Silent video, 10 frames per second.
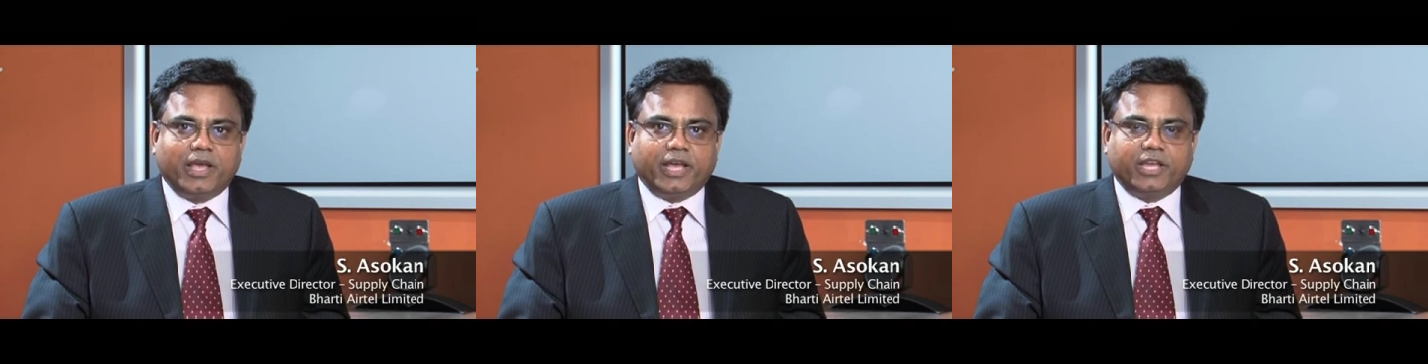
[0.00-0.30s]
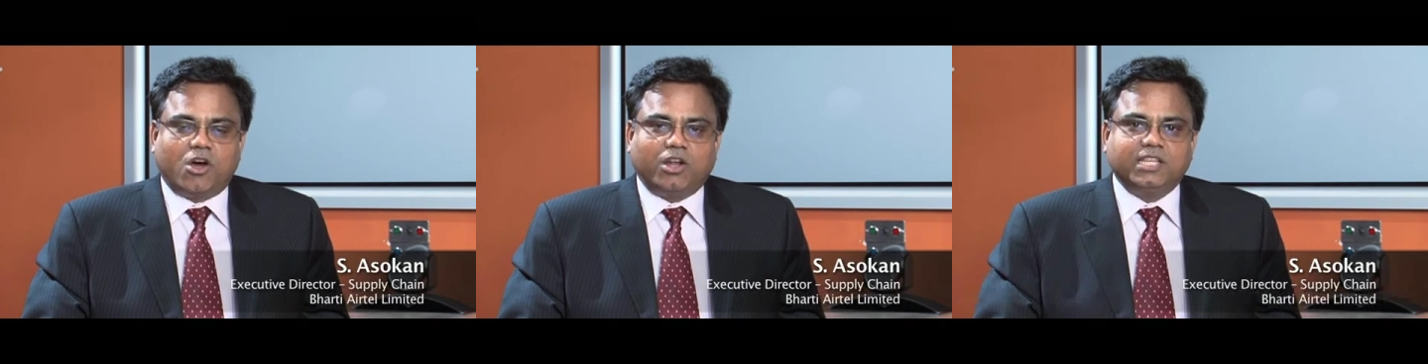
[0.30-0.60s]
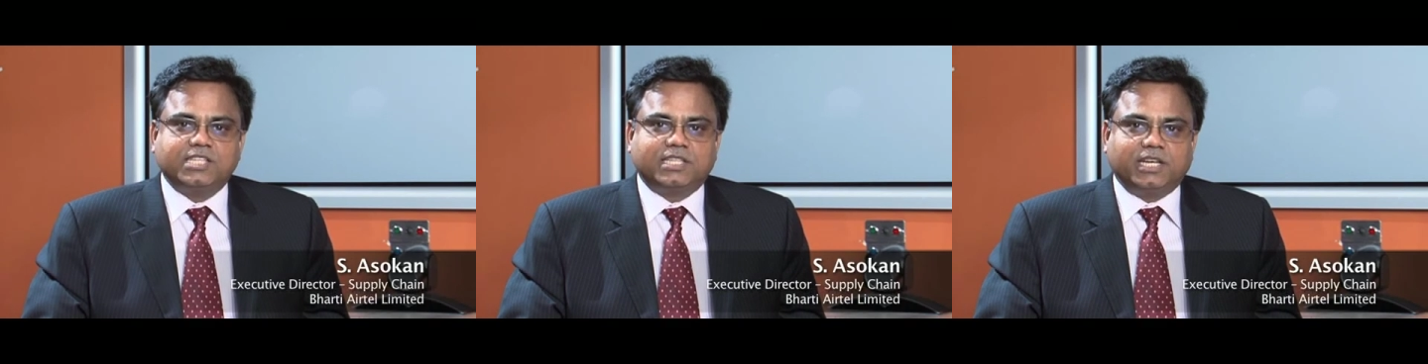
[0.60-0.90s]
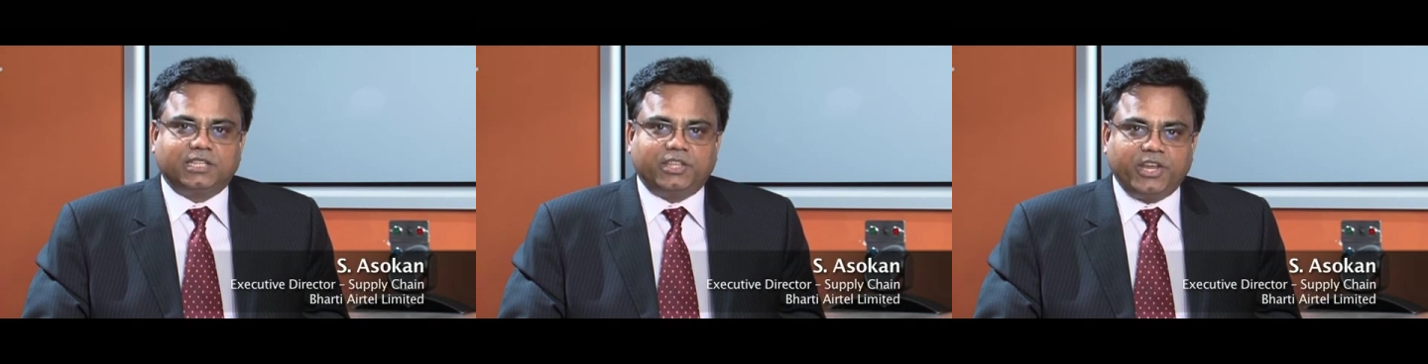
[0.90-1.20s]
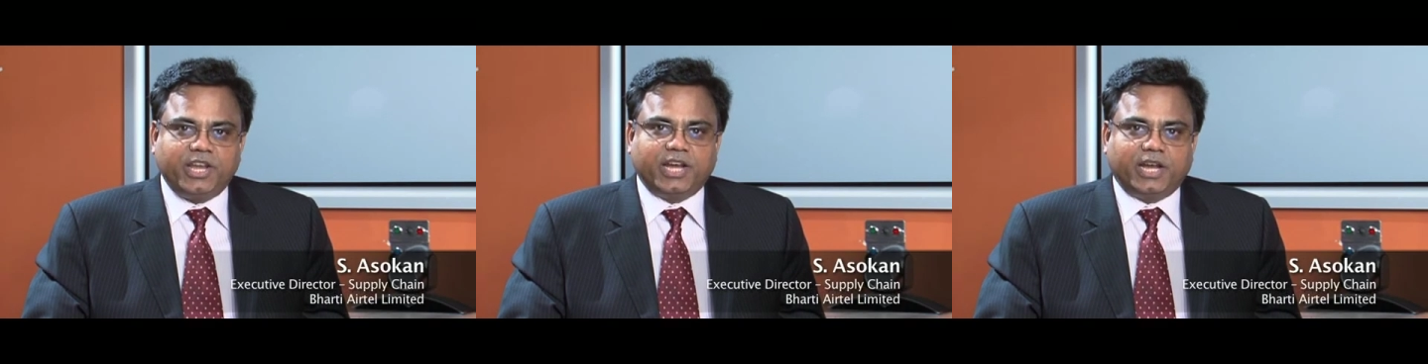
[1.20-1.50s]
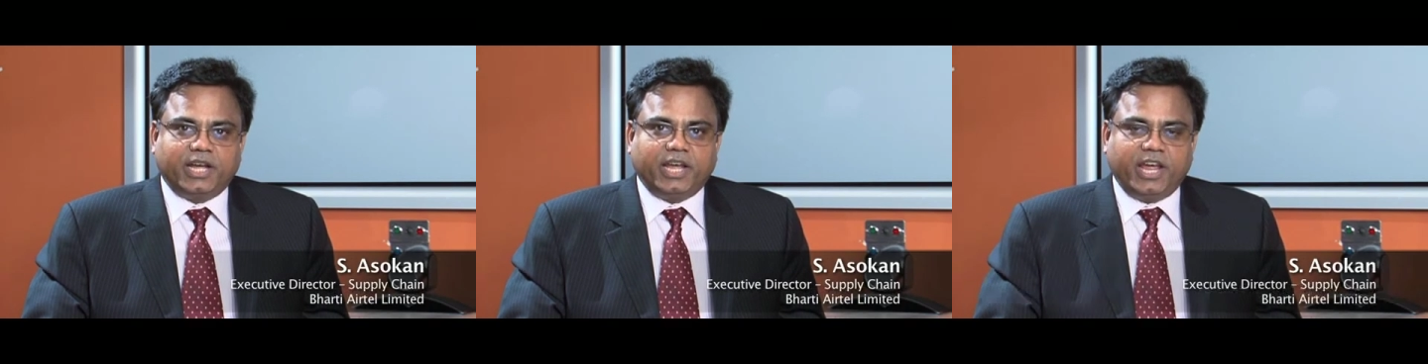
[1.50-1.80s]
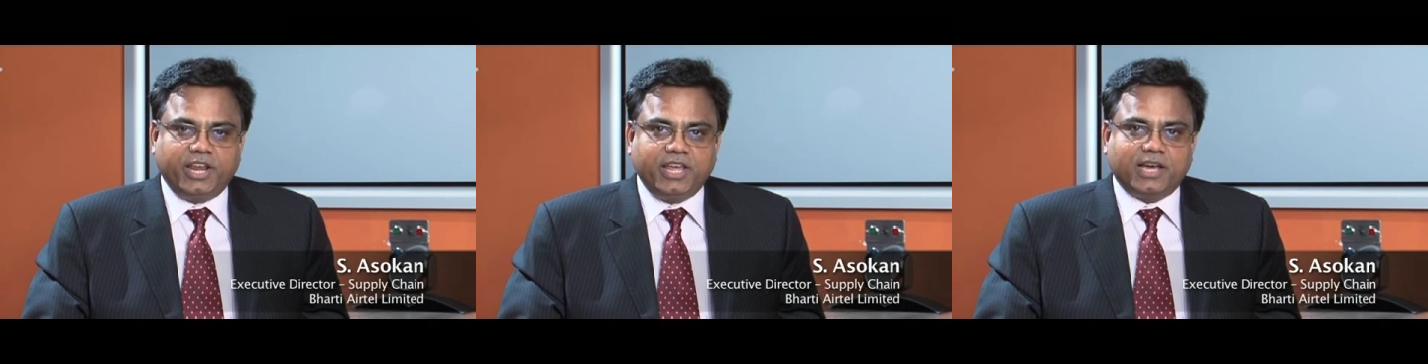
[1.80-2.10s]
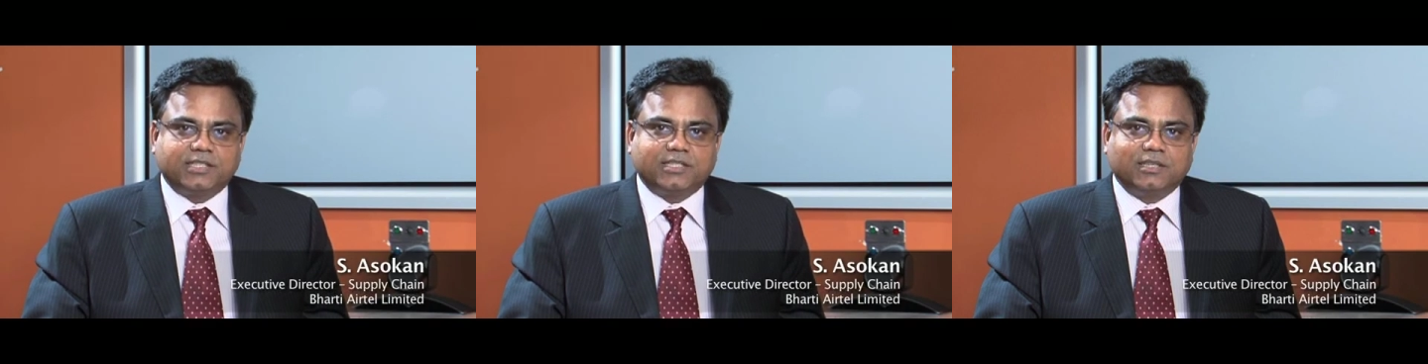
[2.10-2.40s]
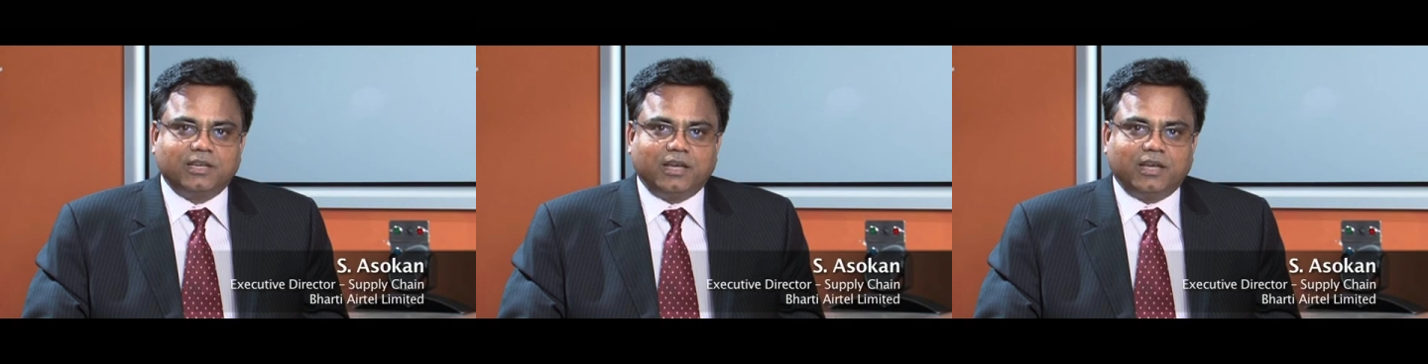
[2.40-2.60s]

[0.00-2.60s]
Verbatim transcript: In all these three areas,